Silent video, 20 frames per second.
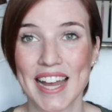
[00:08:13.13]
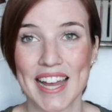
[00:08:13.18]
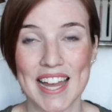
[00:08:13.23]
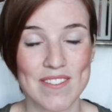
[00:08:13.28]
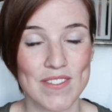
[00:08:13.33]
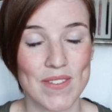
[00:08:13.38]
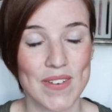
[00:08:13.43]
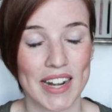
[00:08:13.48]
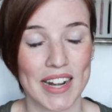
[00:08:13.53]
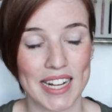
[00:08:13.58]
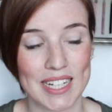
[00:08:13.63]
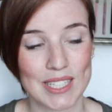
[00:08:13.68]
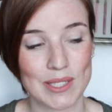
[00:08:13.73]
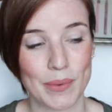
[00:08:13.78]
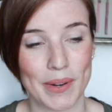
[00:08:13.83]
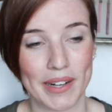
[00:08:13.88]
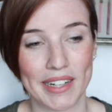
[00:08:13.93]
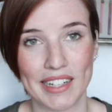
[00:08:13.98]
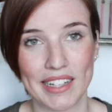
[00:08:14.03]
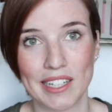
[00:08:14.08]
Everyone hates
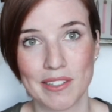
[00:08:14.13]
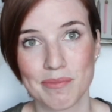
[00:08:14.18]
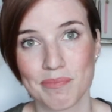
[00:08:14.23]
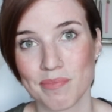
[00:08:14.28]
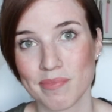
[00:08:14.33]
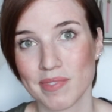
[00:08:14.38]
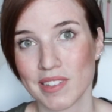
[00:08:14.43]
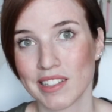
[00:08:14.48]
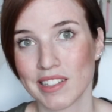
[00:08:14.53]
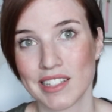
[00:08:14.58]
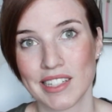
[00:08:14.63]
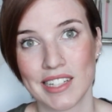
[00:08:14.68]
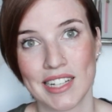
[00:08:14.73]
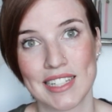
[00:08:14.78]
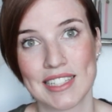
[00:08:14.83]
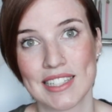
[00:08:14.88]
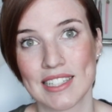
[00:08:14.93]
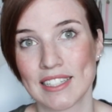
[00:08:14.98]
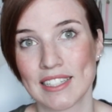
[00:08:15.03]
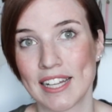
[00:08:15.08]
waiting.
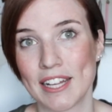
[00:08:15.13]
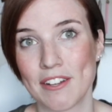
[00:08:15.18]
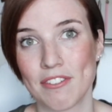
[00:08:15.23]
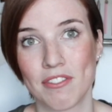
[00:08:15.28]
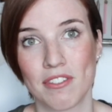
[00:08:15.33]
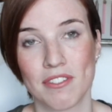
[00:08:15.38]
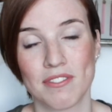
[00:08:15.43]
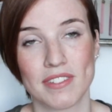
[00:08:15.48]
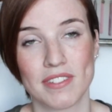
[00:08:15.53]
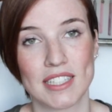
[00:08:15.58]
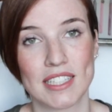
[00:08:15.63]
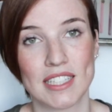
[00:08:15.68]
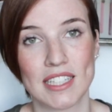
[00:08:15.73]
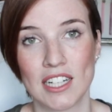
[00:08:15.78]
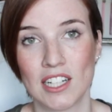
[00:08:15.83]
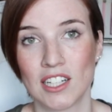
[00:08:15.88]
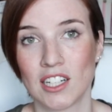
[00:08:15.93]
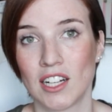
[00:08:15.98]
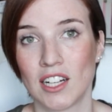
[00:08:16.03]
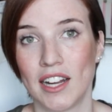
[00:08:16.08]
It's the life of a
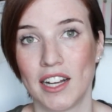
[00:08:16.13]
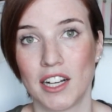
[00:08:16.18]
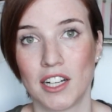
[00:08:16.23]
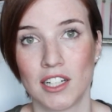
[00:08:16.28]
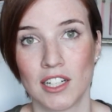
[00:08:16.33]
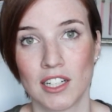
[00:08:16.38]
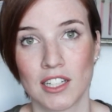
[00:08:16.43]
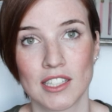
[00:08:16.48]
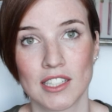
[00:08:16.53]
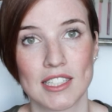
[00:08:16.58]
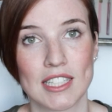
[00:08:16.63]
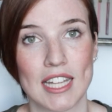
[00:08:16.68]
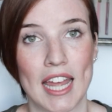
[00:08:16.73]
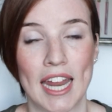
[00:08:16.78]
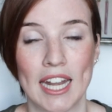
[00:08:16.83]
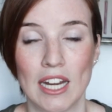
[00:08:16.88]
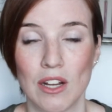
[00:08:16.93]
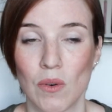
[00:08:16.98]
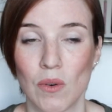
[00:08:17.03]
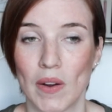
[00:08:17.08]
singer and a nurse,
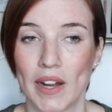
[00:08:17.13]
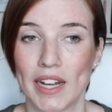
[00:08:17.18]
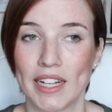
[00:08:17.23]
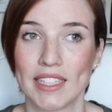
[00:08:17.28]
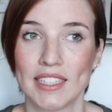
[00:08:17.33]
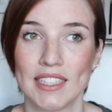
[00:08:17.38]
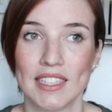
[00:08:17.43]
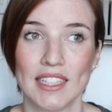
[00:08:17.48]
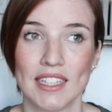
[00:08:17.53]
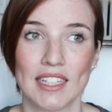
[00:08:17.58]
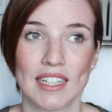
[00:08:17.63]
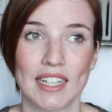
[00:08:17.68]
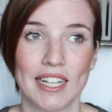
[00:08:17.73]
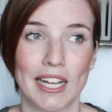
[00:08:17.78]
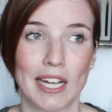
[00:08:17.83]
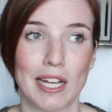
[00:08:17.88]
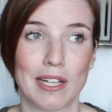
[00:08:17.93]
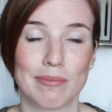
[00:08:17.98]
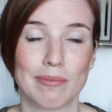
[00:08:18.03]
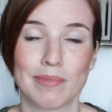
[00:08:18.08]
anyone.
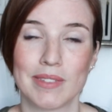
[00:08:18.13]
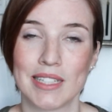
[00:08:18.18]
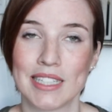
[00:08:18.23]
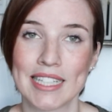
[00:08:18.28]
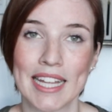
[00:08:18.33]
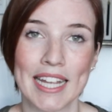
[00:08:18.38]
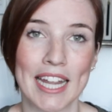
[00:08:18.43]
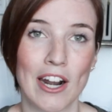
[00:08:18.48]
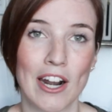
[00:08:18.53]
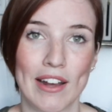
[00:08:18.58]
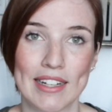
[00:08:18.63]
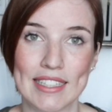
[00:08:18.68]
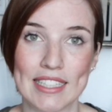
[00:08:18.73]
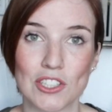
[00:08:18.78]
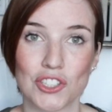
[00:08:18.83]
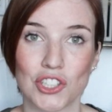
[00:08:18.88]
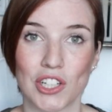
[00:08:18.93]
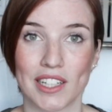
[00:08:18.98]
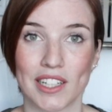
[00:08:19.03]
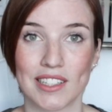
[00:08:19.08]
It's like an
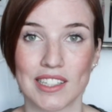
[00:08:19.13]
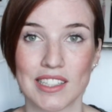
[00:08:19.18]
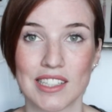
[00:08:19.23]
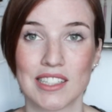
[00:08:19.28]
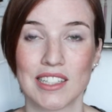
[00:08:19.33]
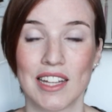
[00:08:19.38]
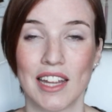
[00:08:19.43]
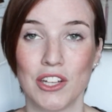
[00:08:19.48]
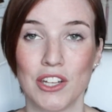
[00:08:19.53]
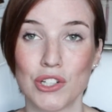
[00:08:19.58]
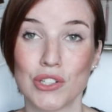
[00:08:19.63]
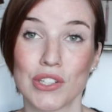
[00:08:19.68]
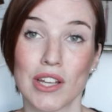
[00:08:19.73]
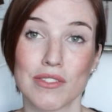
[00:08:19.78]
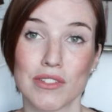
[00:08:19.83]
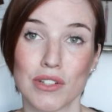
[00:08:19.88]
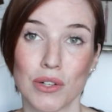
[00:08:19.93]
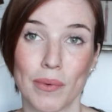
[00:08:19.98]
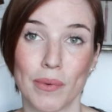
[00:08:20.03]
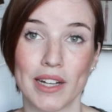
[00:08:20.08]
audition, and you just
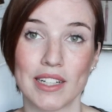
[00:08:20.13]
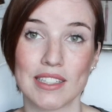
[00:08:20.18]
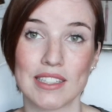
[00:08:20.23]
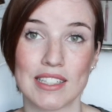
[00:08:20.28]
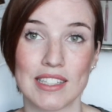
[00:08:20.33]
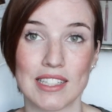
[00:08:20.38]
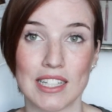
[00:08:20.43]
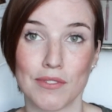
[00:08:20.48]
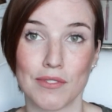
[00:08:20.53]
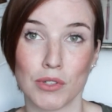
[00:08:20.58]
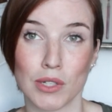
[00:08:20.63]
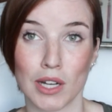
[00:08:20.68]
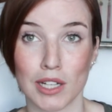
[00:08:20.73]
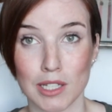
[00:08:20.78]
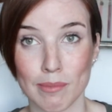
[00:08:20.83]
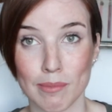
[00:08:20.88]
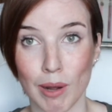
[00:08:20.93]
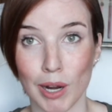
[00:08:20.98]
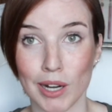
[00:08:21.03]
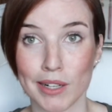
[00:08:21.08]
have to wait to see if you
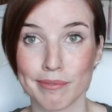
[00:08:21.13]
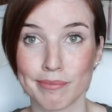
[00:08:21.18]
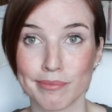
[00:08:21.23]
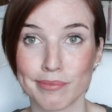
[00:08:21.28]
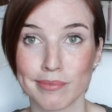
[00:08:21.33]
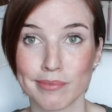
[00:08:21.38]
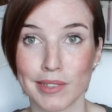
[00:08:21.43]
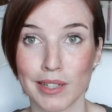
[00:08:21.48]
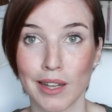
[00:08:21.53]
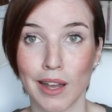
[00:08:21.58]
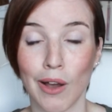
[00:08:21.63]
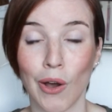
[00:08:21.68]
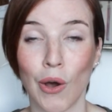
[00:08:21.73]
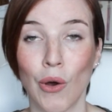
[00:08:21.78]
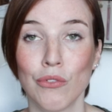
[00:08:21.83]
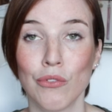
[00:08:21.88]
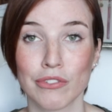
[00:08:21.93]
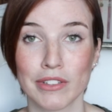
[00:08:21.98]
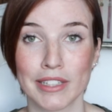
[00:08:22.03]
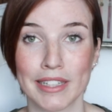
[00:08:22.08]
got the part.
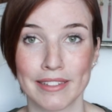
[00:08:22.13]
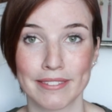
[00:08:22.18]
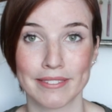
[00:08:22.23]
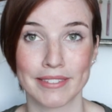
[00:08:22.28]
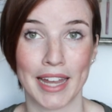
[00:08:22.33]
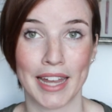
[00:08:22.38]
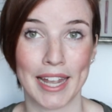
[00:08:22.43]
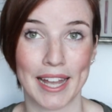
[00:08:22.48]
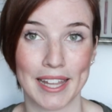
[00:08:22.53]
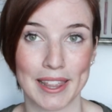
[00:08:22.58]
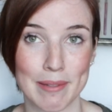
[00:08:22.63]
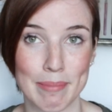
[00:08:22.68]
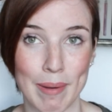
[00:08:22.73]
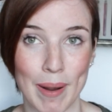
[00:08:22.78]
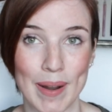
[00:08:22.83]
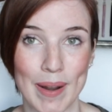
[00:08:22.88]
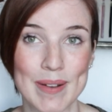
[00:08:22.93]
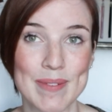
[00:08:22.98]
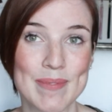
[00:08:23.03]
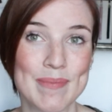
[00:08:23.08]
Hopefully I got the
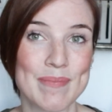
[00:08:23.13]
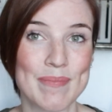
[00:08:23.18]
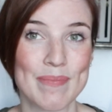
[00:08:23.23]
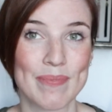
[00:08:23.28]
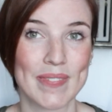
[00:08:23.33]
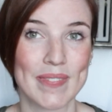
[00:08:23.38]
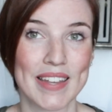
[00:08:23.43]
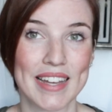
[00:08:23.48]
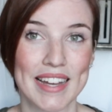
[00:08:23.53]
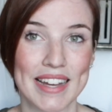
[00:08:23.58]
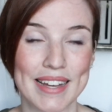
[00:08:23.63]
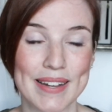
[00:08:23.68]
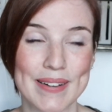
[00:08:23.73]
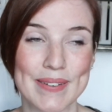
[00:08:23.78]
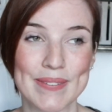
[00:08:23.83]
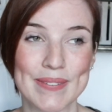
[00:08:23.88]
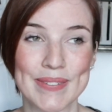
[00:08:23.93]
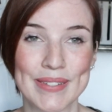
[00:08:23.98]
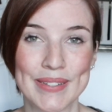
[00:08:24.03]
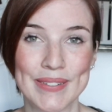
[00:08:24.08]
part.
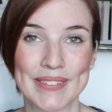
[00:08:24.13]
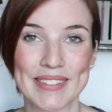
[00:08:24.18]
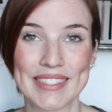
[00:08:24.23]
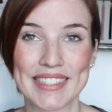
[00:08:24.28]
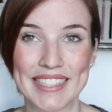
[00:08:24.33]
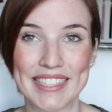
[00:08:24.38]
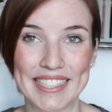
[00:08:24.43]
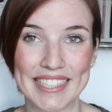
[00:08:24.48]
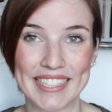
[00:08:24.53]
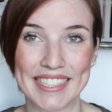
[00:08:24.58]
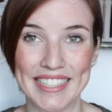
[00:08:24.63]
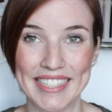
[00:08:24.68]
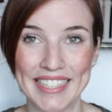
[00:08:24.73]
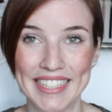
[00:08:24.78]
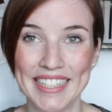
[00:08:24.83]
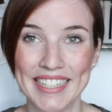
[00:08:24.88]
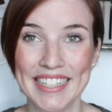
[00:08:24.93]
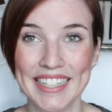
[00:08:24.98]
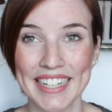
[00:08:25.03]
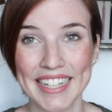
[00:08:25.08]
We will see.